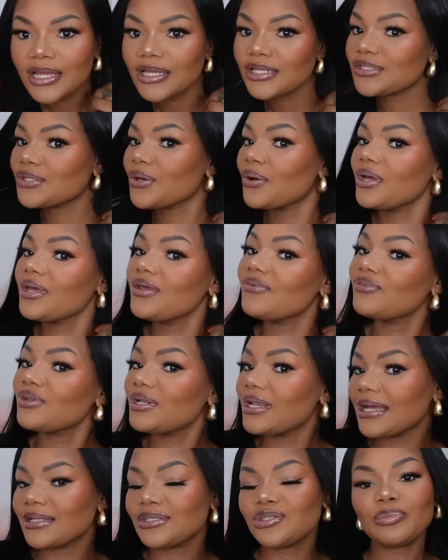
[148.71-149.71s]
So if
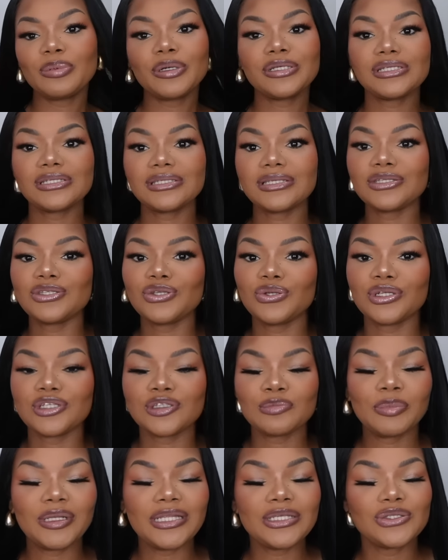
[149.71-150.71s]
you'd like to purchase this
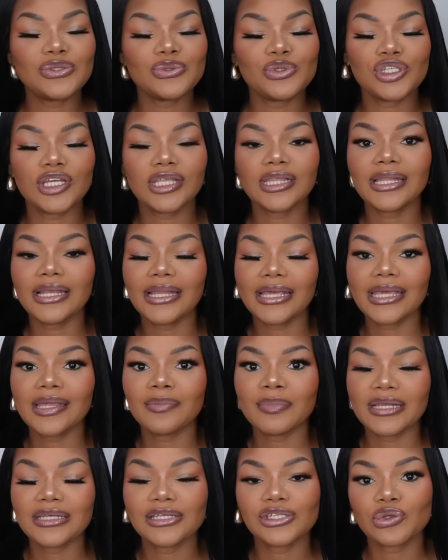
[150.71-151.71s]
unit, please do check the link in
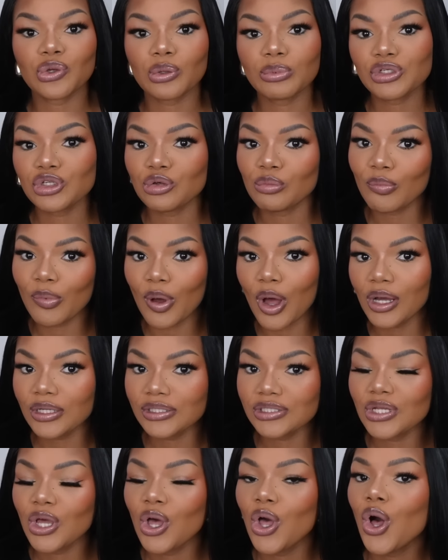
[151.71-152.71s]
my description
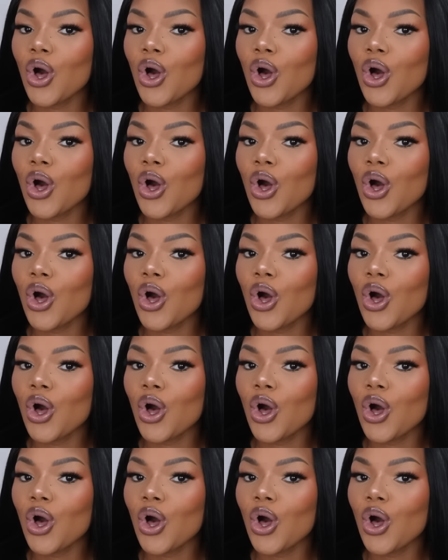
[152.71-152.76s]
box.